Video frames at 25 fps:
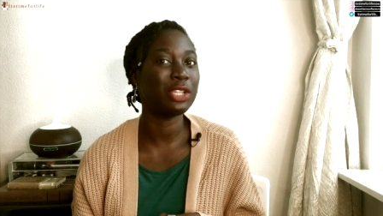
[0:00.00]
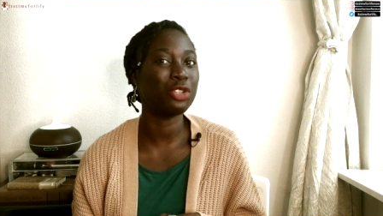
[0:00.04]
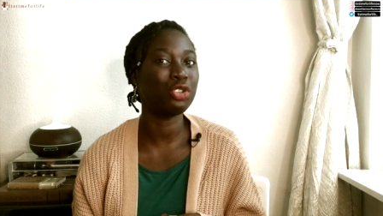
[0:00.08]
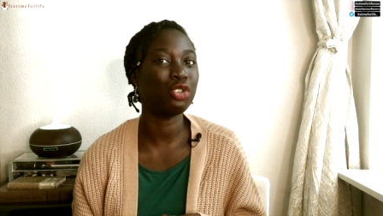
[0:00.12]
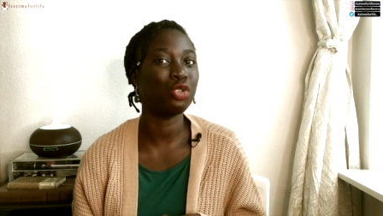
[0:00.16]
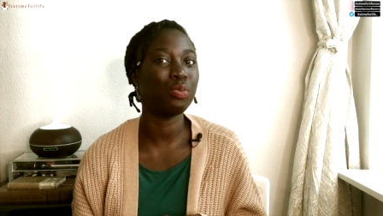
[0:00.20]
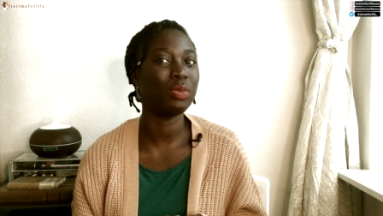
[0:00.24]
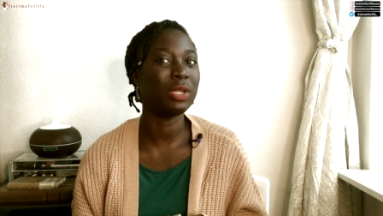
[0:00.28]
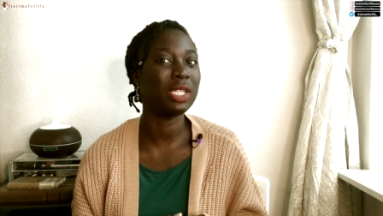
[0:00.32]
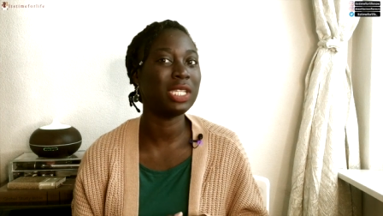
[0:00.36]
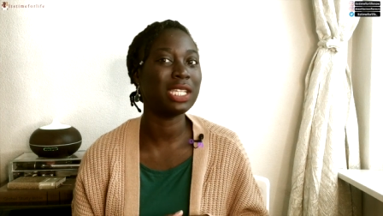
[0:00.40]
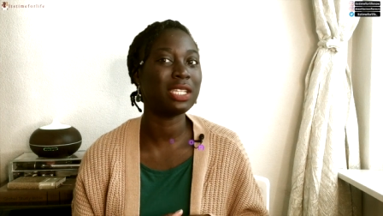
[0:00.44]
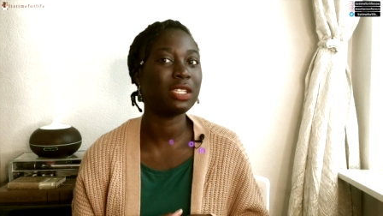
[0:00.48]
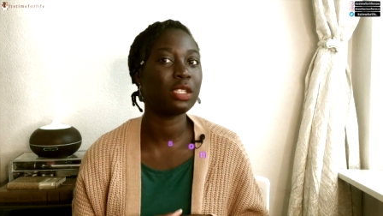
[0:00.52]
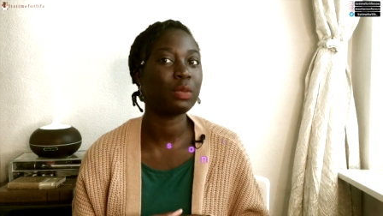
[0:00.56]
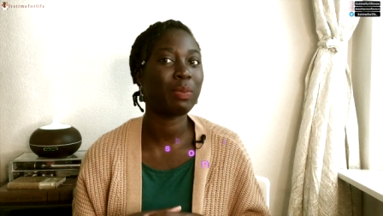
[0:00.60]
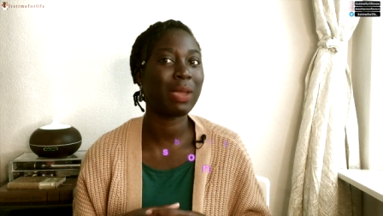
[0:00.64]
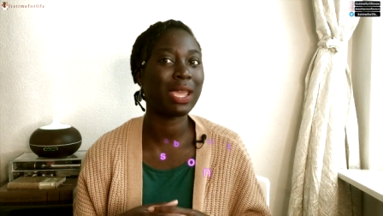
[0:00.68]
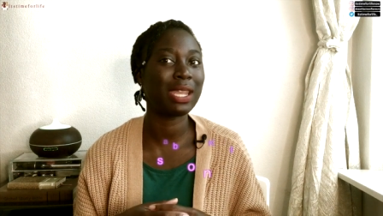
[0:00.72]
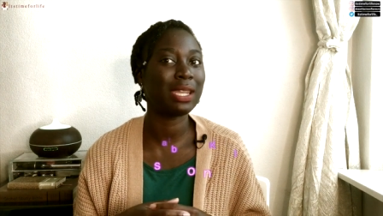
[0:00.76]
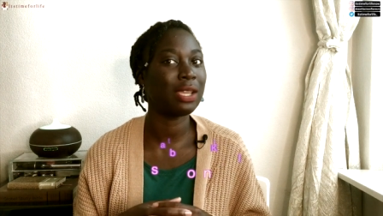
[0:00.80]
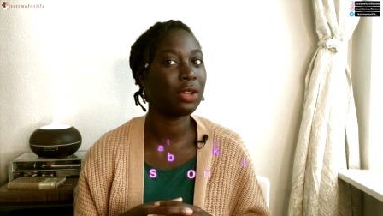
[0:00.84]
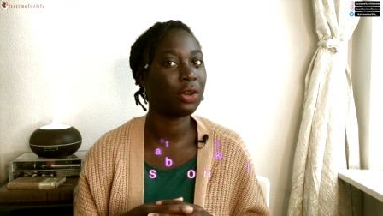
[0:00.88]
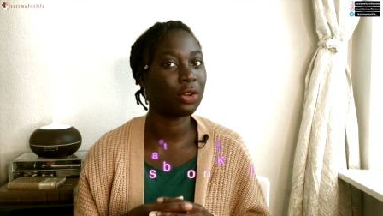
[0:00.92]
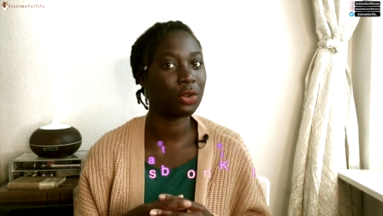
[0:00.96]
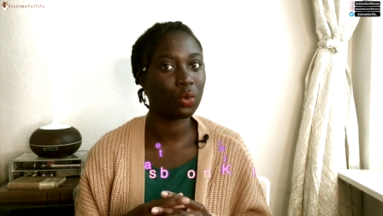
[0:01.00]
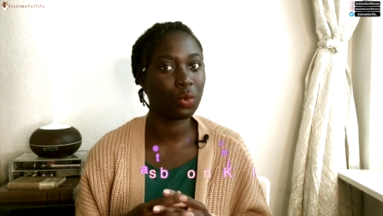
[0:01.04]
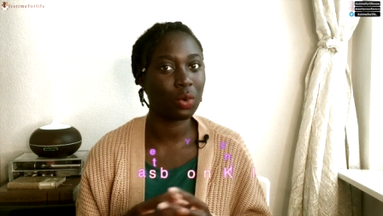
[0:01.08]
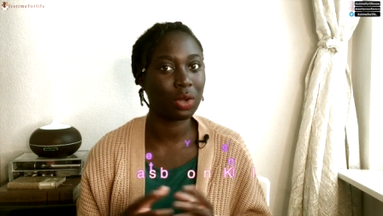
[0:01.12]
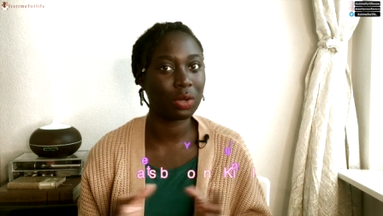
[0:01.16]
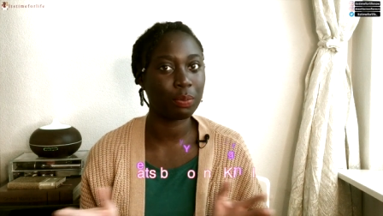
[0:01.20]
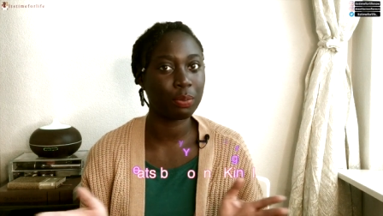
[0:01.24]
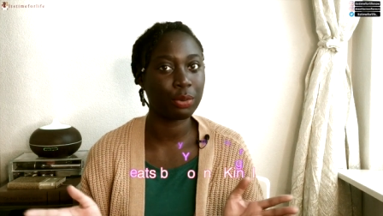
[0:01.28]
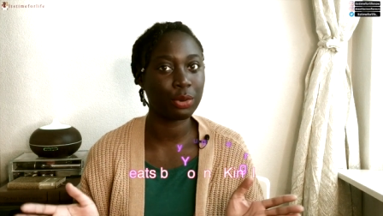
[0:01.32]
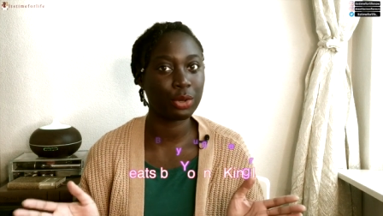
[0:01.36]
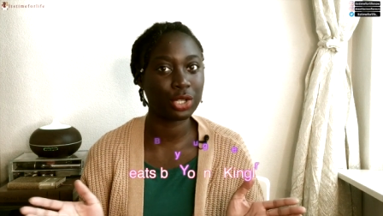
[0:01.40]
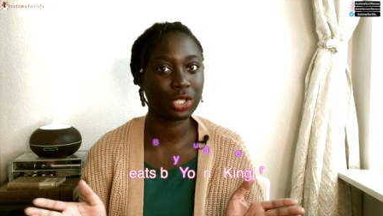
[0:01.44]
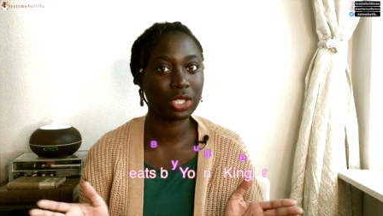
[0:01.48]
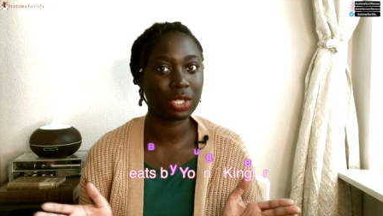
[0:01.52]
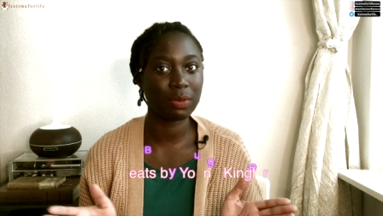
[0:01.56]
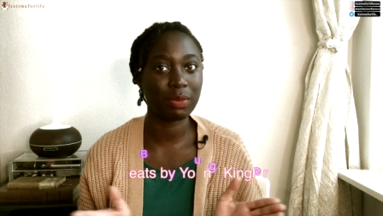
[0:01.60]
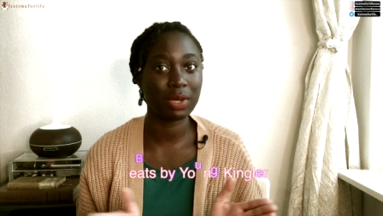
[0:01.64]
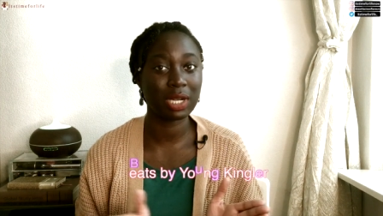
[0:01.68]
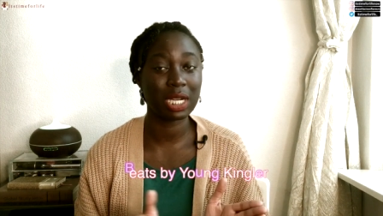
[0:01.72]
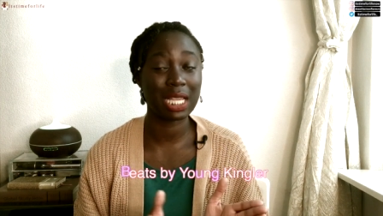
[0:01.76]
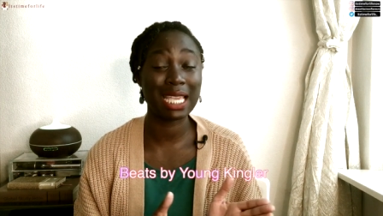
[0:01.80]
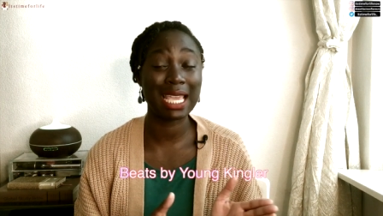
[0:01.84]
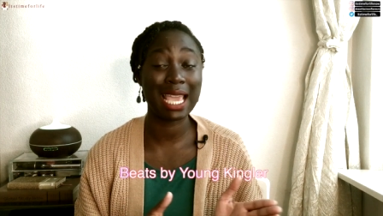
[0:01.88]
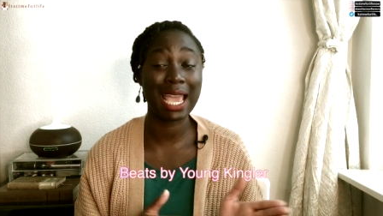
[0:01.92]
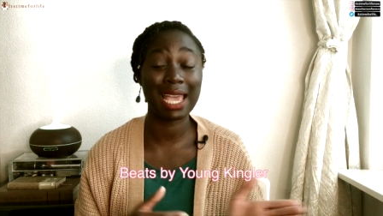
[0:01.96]
to be just spending on one person but
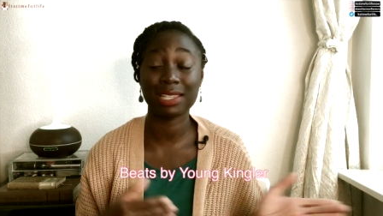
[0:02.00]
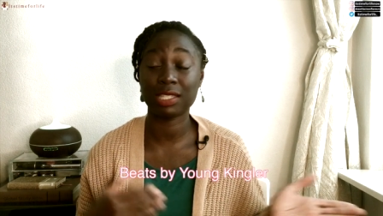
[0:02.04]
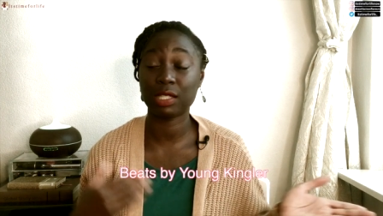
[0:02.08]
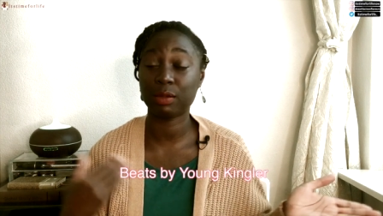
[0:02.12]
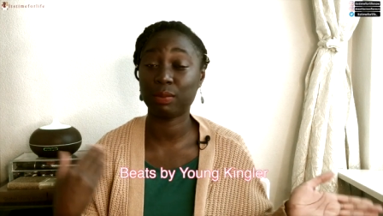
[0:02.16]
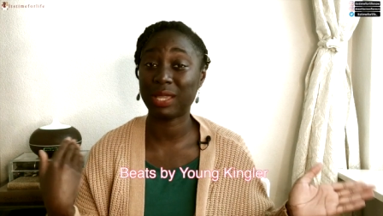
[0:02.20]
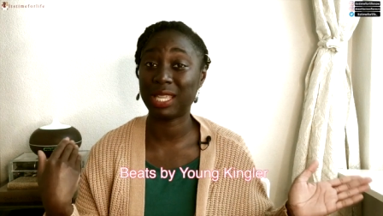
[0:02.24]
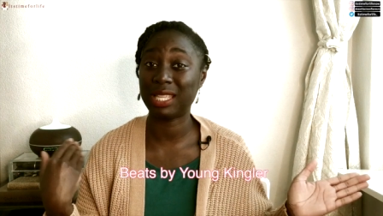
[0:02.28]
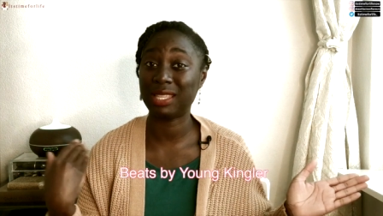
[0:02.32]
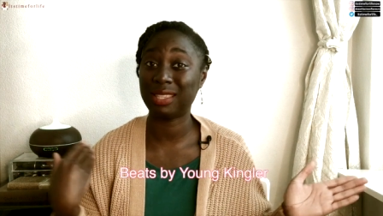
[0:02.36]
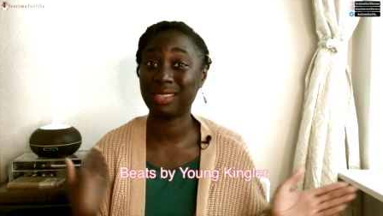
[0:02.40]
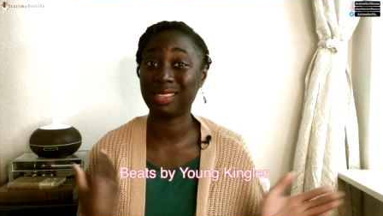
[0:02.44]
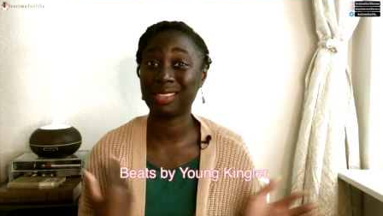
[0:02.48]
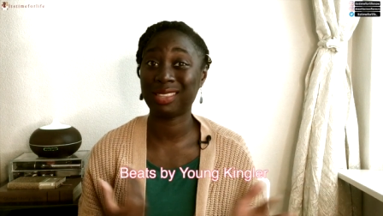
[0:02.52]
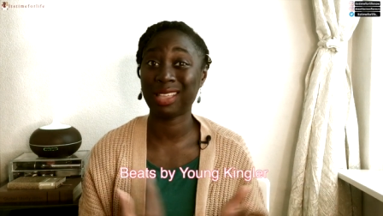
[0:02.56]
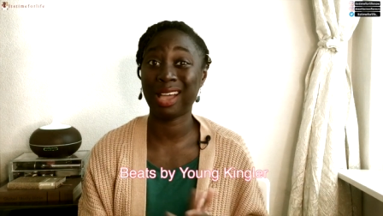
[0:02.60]
he has spent